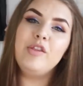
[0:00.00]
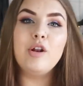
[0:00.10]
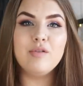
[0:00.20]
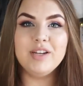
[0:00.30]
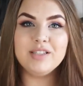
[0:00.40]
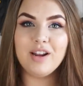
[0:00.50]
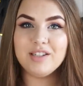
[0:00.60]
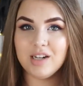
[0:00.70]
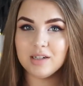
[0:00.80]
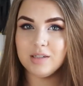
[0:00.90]
The only reason I
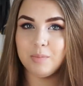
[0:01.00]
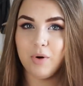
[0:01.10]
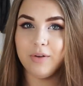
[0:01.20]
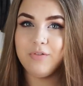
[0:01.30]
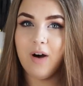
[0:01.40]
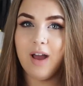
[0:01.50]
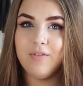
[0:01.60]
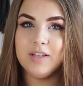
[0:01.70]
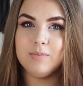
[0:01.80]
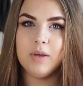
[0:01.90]
deducted a
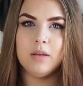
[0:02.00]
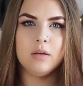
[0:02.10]
0.5 is because...